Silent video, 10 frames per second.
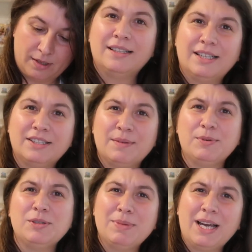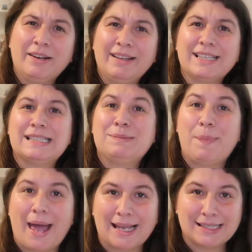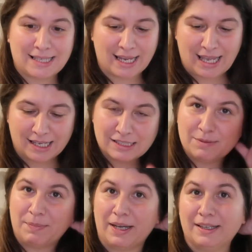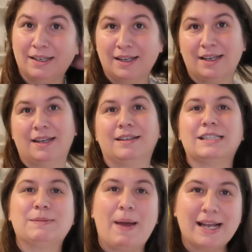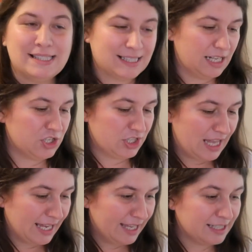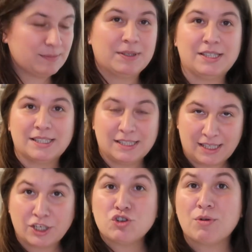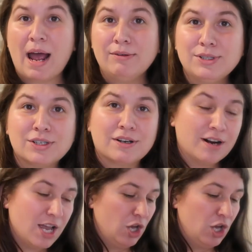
they're supposed to be kind of like Spanx, I guess, but Spanx slash leggings, but this is a trouser,